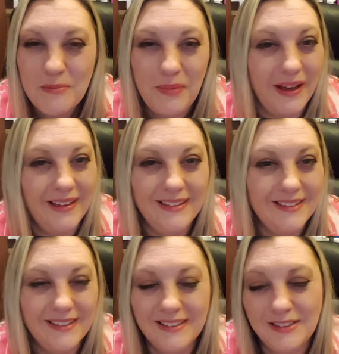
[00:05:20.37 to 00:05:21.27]
but
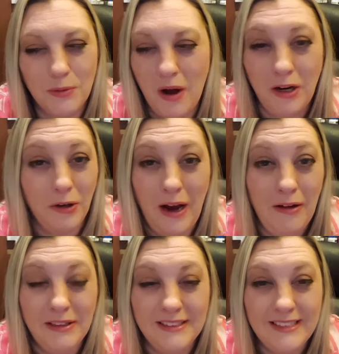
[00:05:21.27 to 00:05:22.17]
to walk
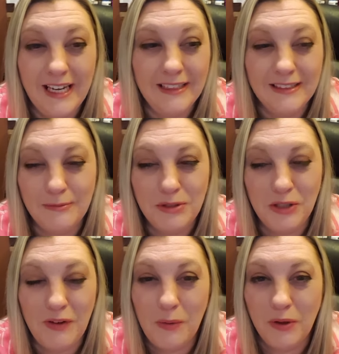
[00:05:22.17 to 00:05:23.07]
around and stand, and I'm sure
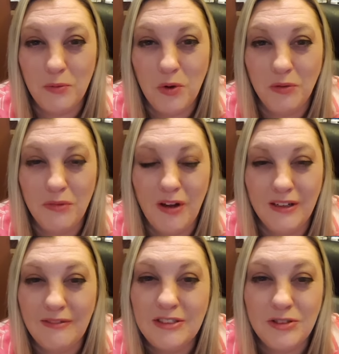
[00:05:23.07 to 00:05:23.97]
if I would have worn them long
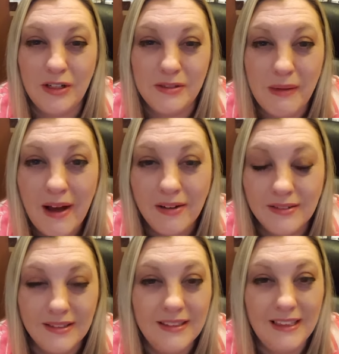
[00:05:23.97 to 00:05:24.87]
enough to stretch them out,
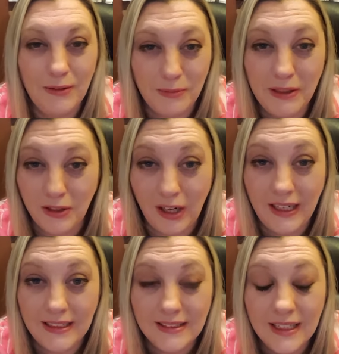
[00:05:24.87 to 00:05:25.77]
they would have been
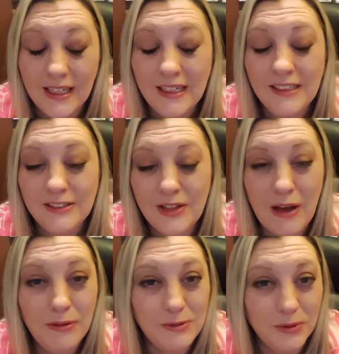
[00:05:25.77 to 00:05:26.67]
great. So
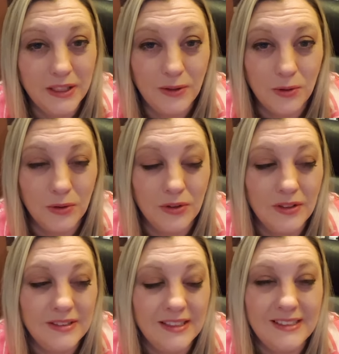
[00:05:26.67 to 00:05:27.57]
that was really
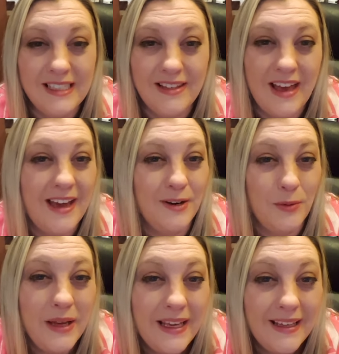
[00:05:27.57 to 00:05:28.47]
cool to see that in a
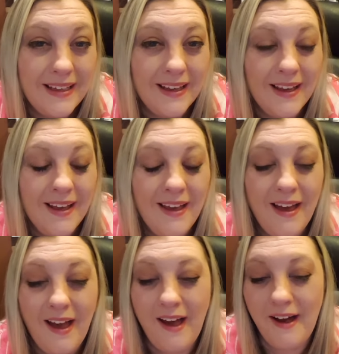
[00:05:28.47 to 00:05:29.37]
week.
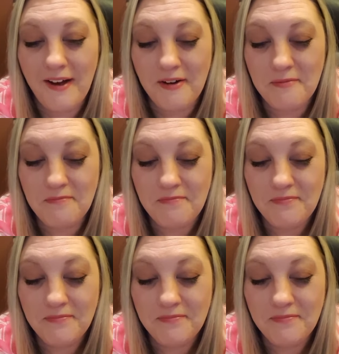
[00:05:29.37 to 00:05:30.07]
It